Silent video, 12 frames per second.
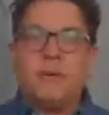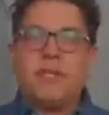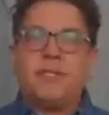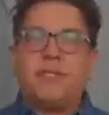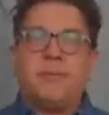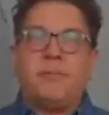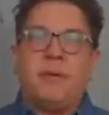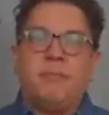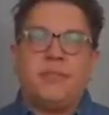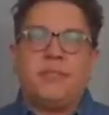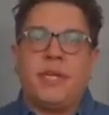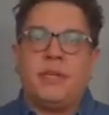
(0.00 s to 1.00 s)
step number
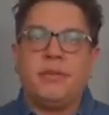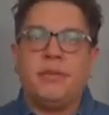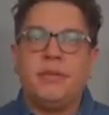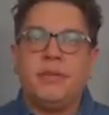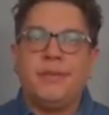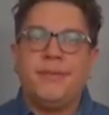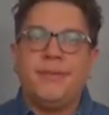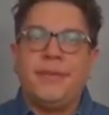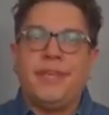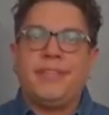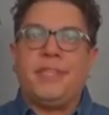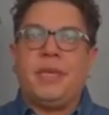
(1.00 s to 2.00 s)
10.
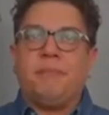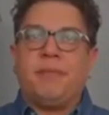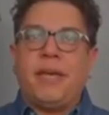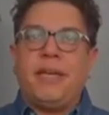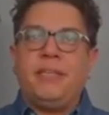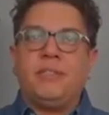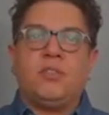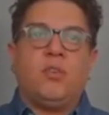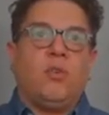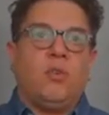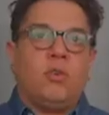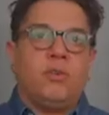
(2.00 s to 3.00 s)
Is the appliance
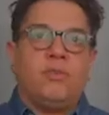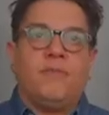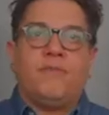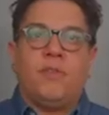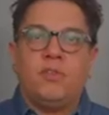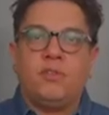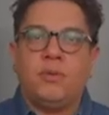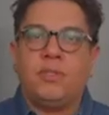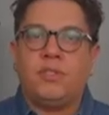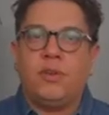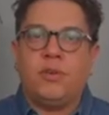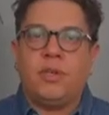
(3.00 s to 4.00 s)
or the float switch
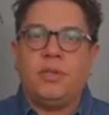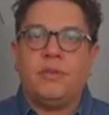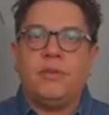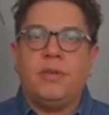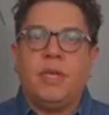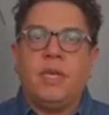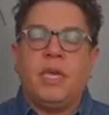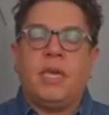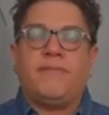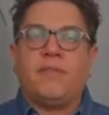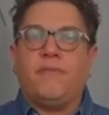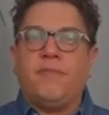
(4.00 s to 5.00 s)
dirty?
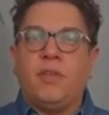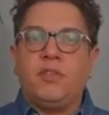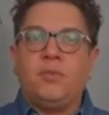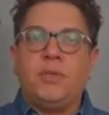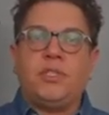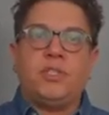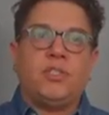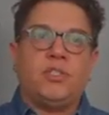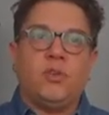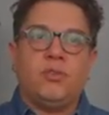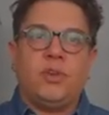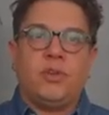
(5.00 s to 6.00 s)
If the float switch is
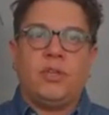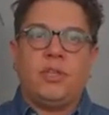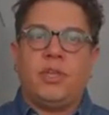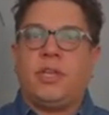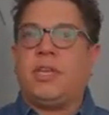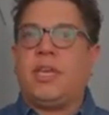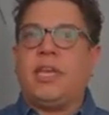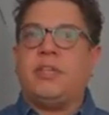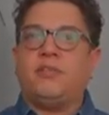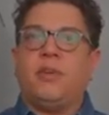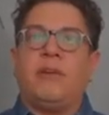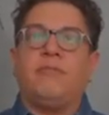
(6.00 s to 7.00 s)
so dirty that it can't
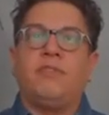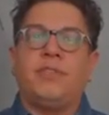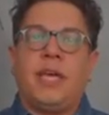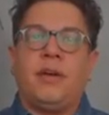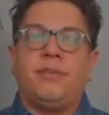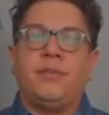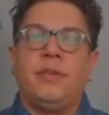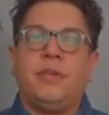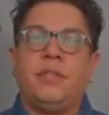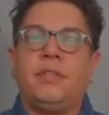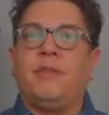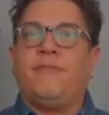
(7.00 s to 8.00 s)
travel down,
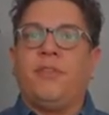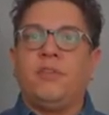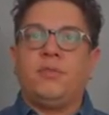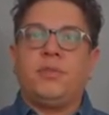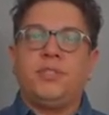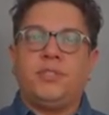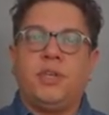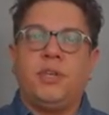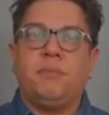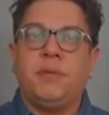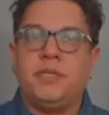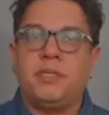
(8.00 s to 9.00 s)
the float switch is going to
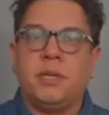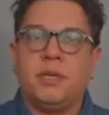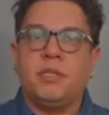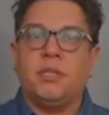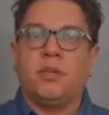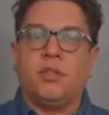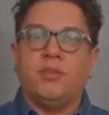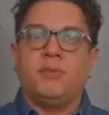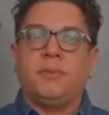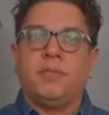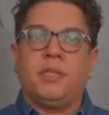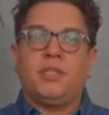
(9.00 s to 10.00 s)
be stuck in the closed
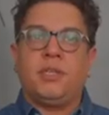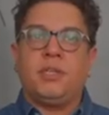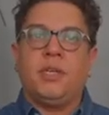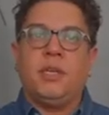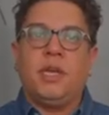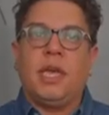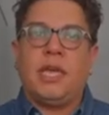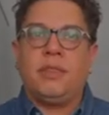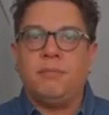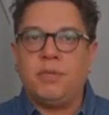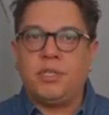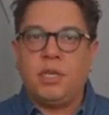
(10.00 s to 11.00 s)
position and the
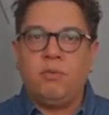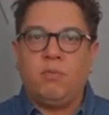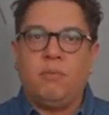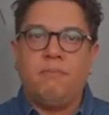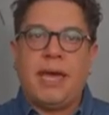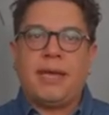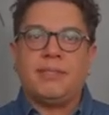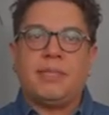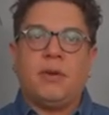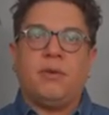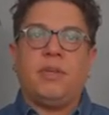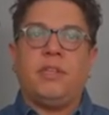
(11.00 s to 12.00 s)
machine will max
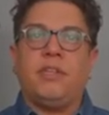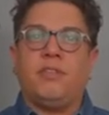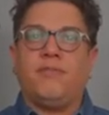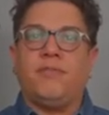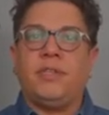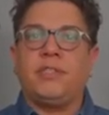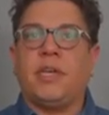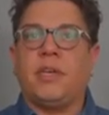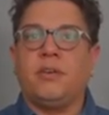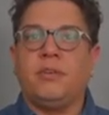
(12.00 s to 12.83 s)
out in its freeze cycle,